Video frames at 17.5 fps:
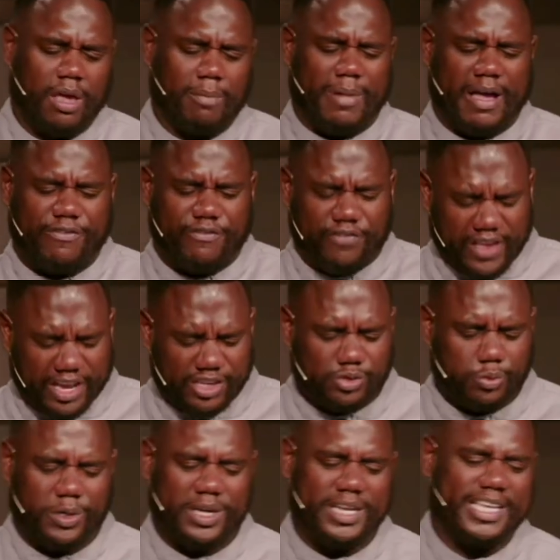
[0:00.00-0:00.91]
my
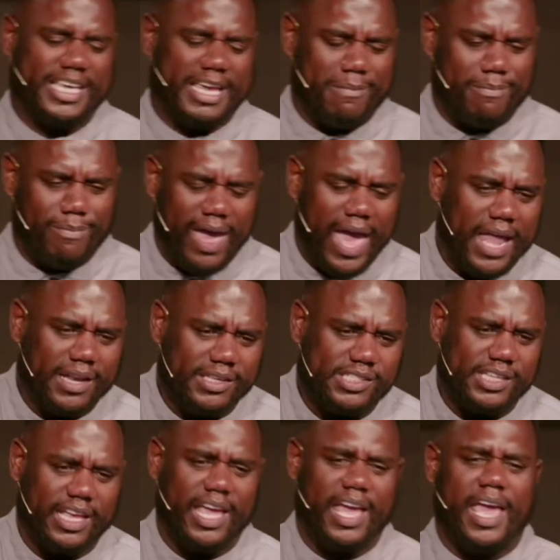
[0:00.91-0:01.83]
flesh wanted to get mad
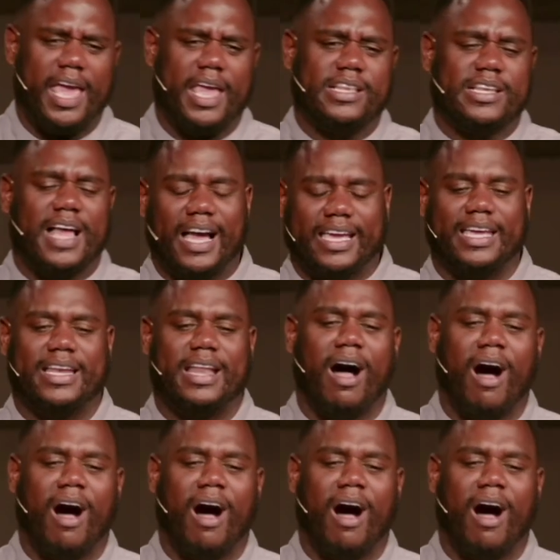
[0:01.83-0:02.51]
and say, "Hey, knock it